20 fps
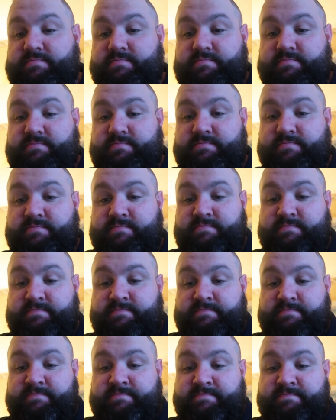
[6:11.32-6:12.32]

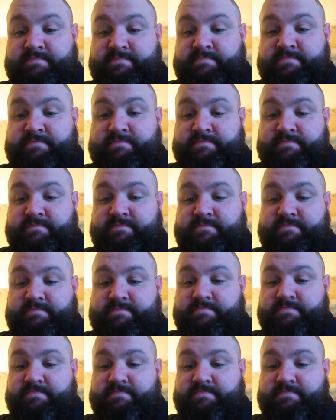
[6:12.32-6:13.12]
No one is speaking in this clip.